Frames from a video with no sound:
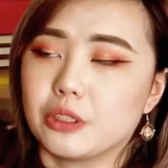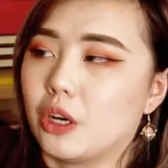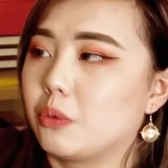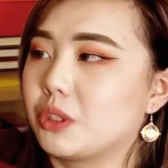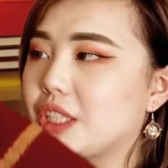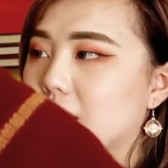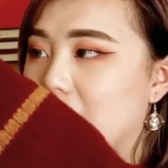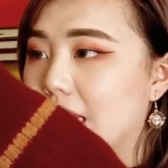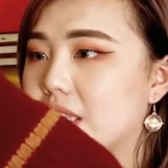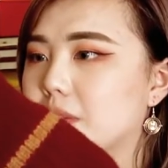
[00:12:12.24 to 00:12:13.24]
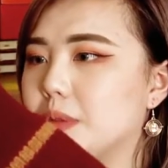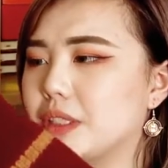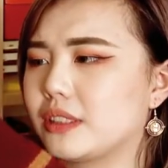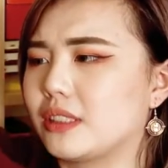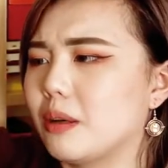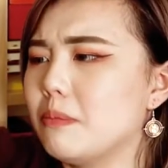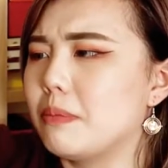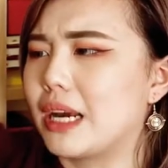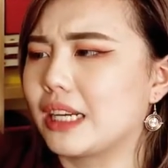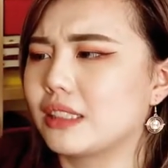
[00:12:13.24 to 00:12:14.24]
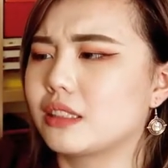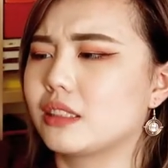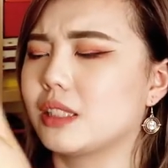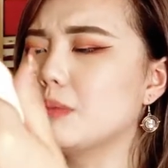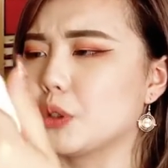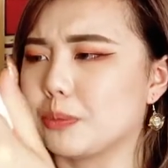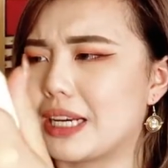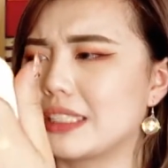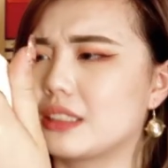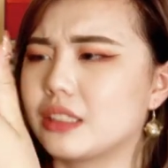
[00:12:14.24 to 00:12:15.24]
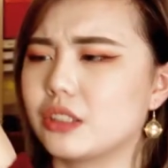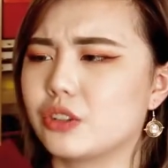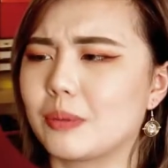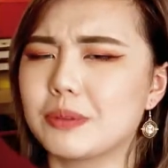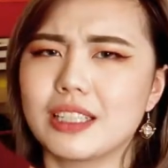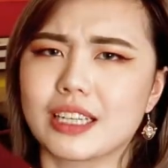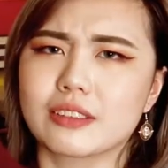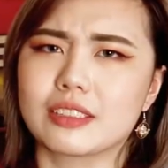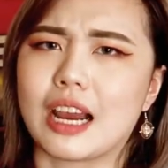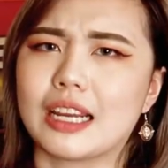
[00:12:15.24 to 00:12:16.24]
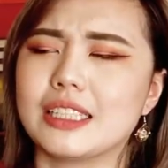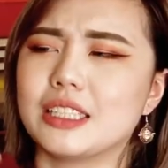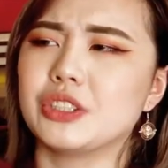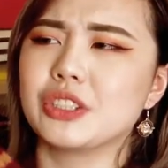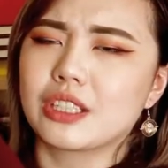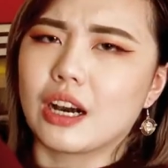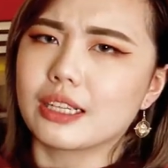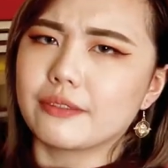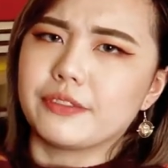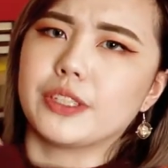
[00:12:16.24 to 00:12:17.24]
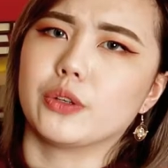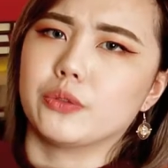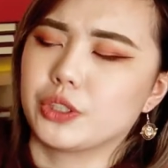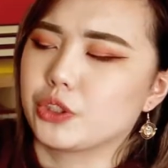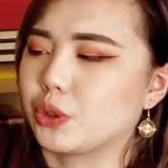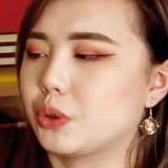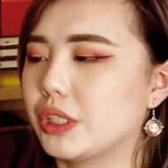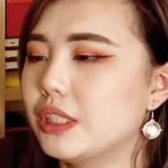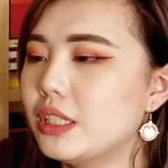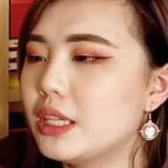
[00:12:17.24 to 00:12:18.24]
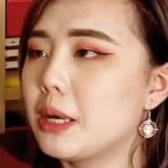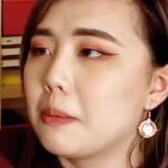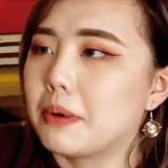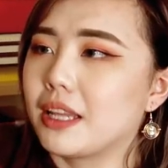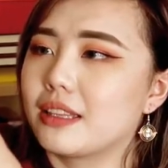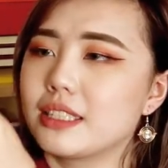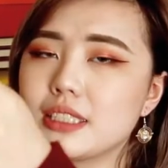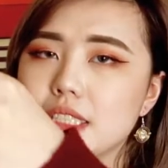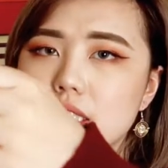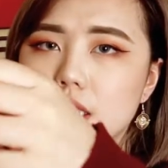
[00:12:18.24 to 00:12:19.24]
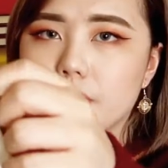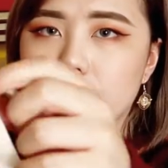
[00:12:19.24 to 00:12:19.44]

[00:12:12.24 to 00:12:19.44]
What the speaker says: long, which I like, because some bags, some tote bags, the straps are like tiny and you just can't fit it over your shoulder. But this is a